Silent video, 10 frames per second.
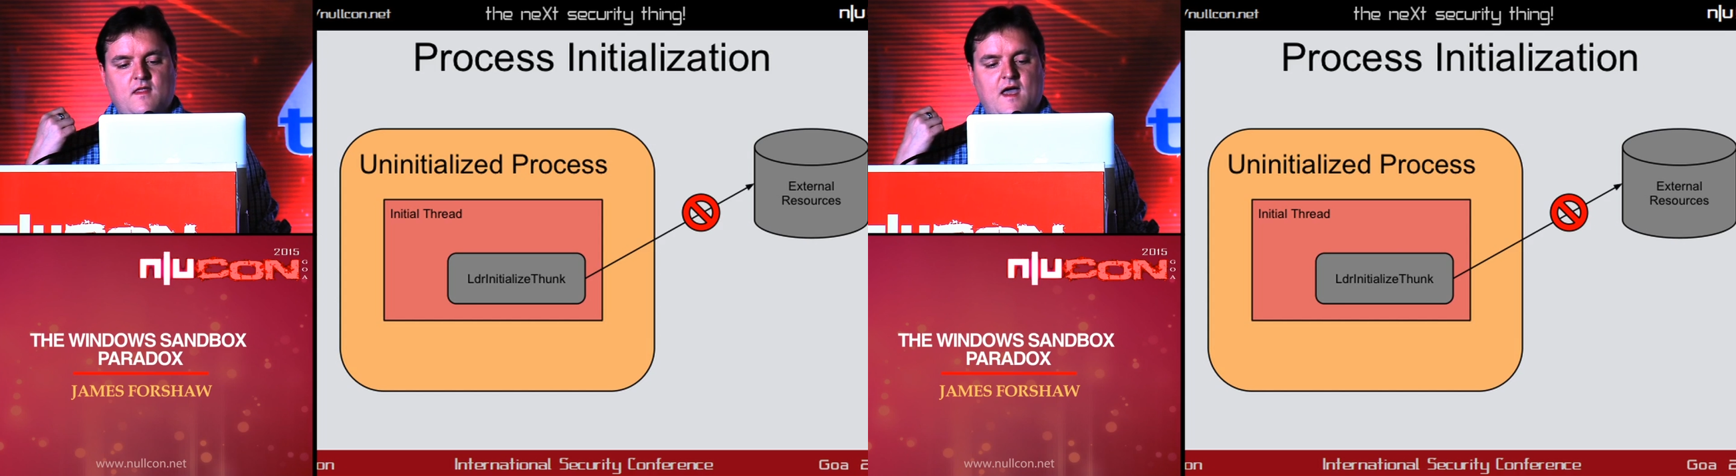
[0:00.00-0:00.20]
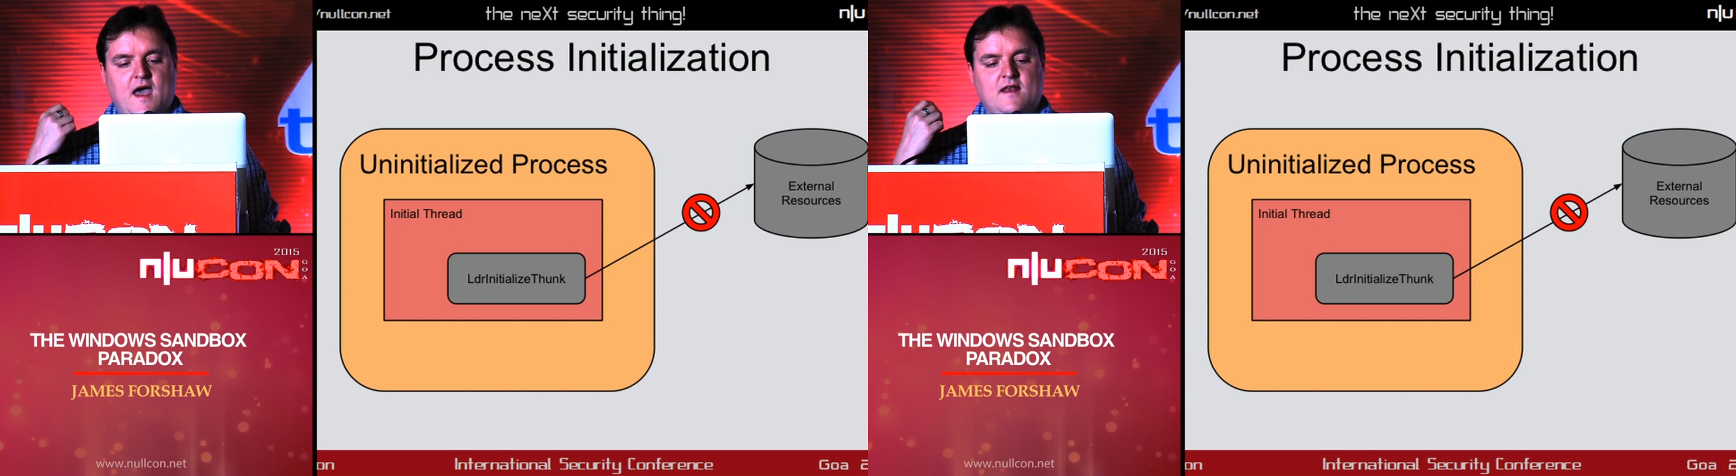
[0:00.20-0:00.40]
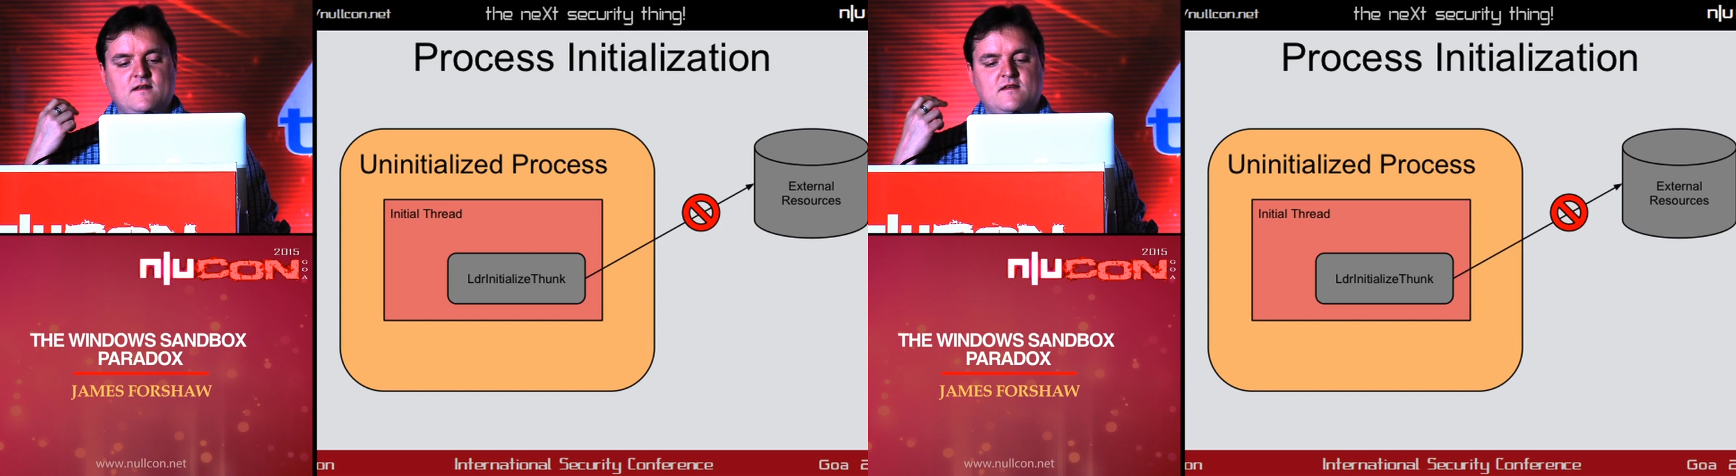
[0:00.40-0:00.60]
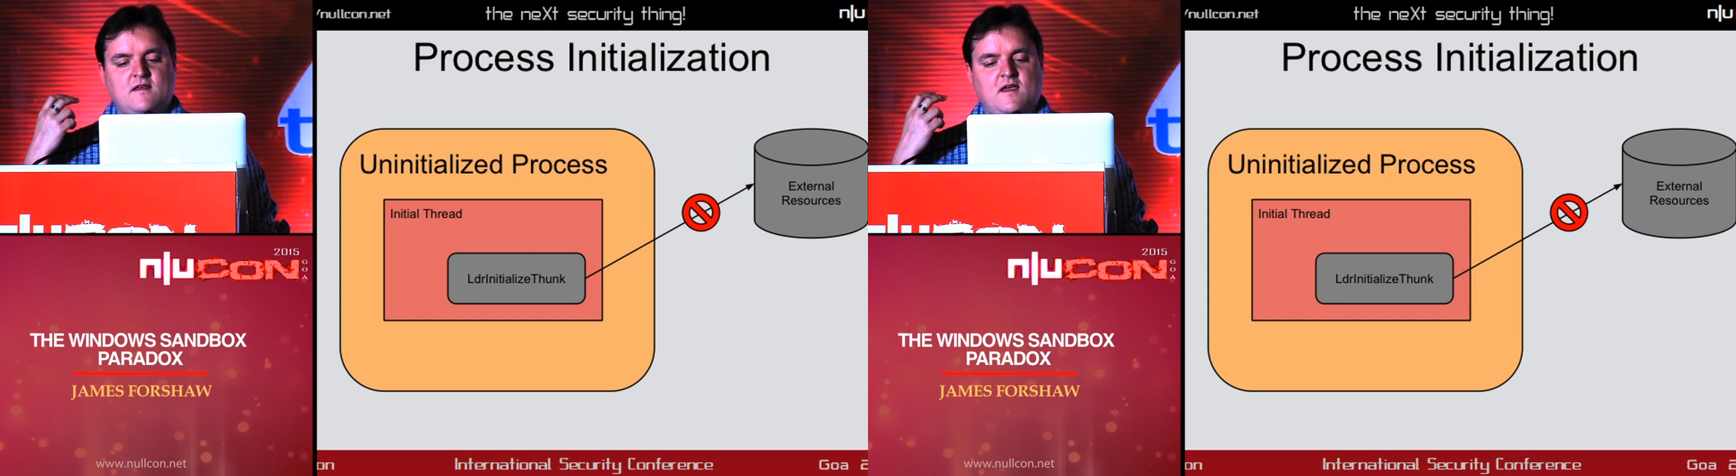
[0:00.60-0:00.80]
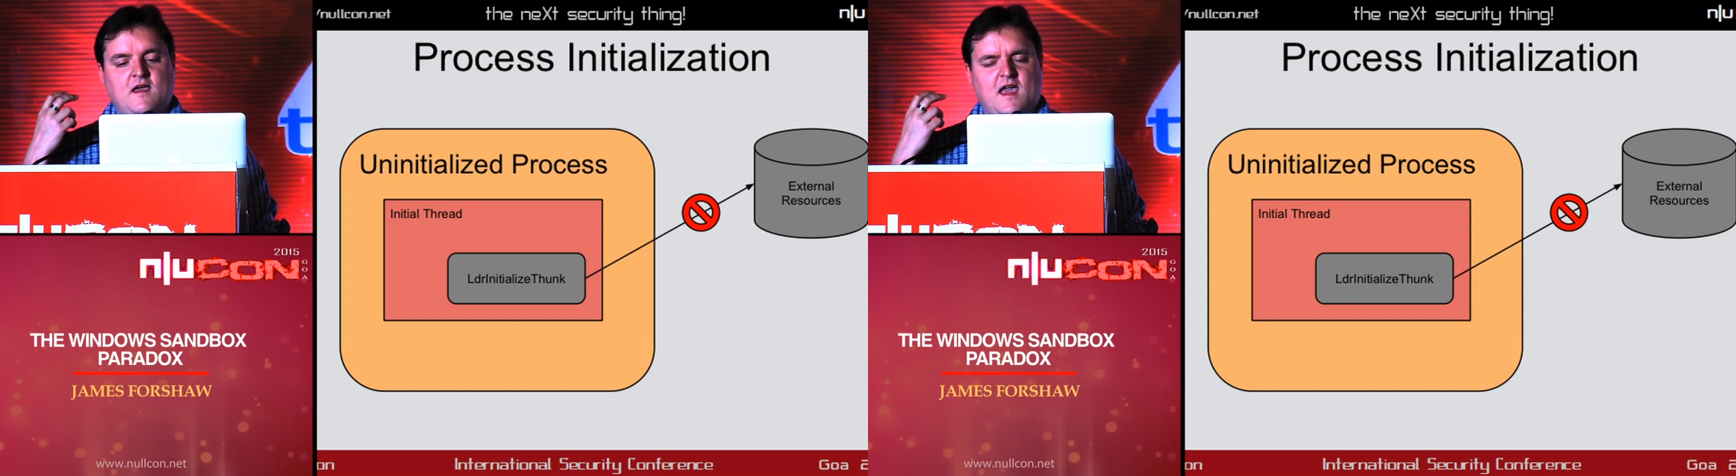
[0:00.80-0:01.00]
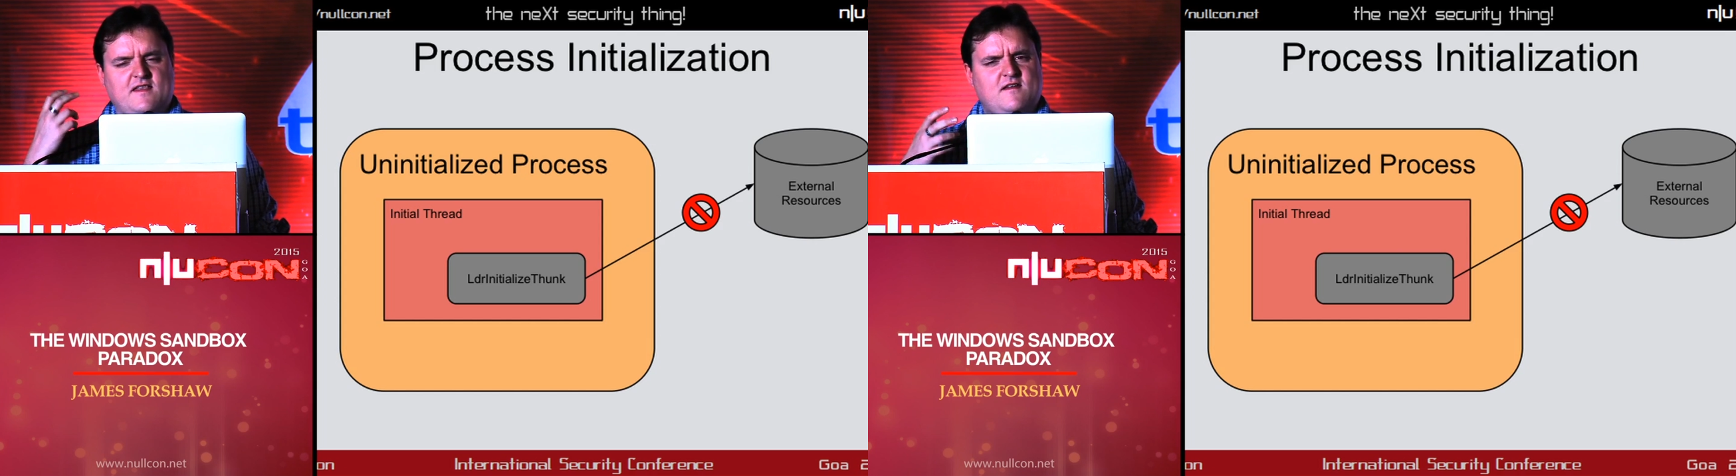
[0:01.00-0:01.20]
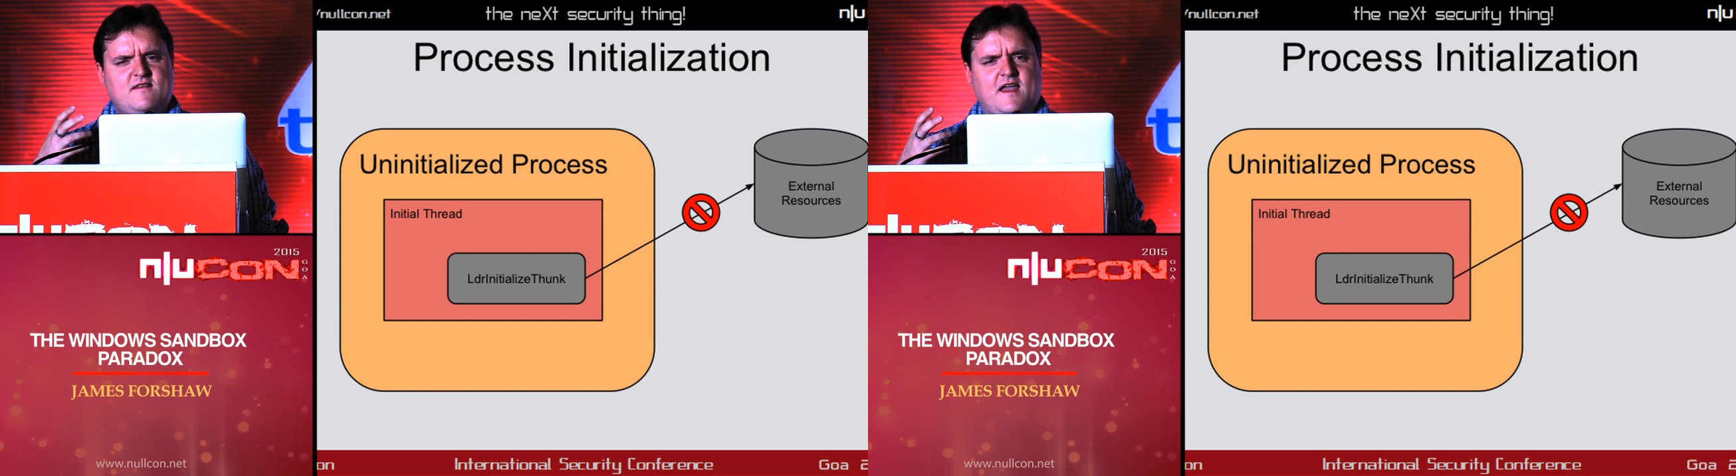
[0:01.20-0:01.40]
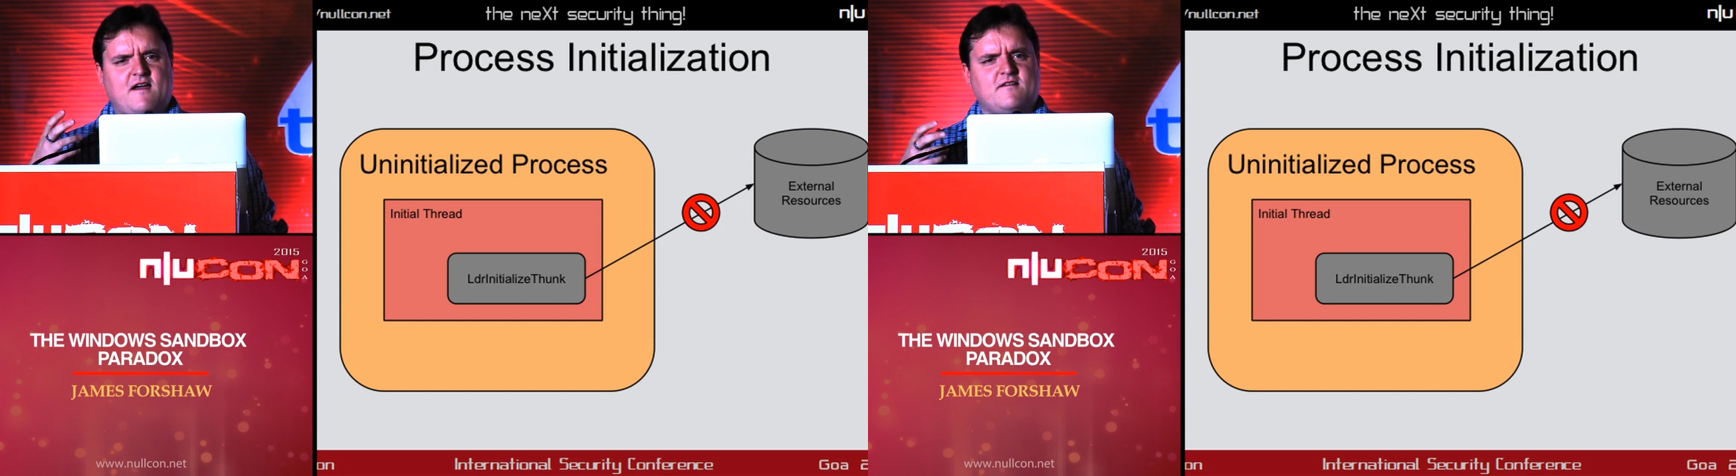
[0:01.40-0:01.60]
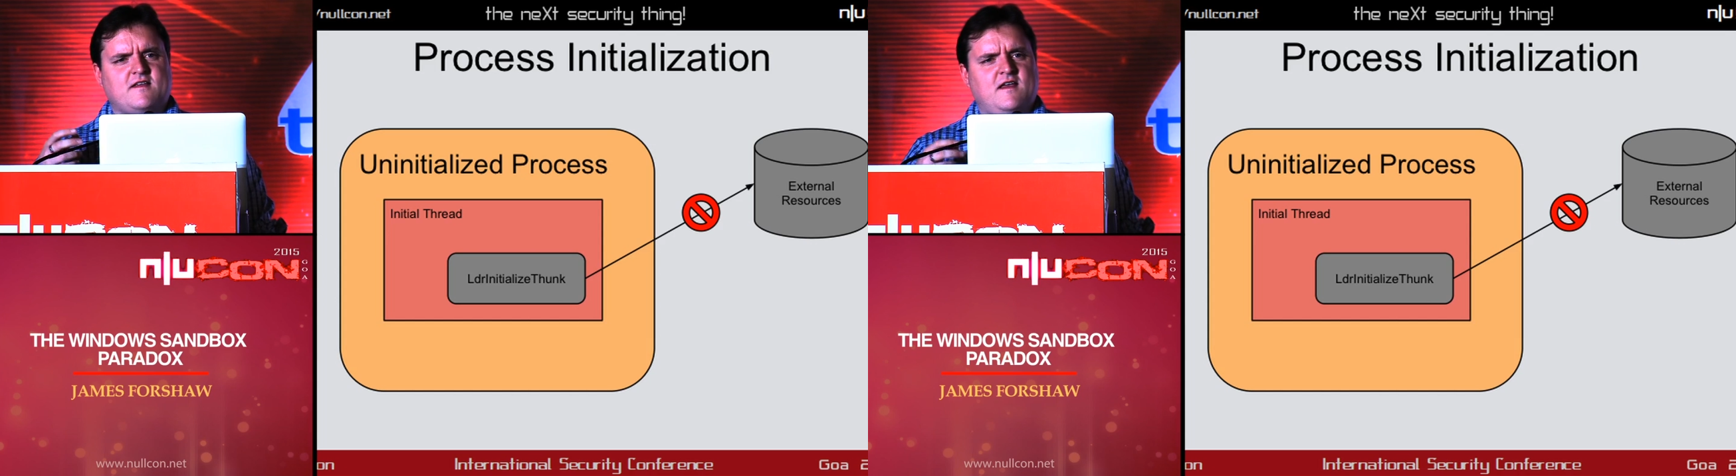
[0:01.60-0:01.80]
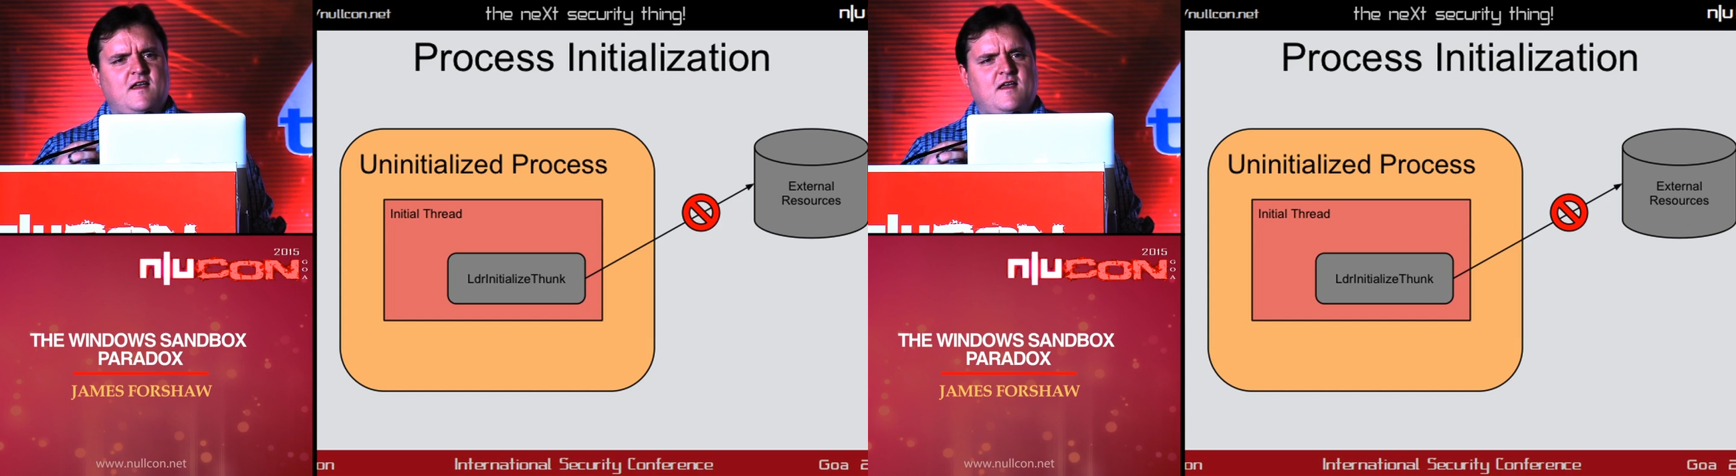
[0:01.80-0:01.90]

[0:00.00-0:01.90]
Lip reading: And it turns out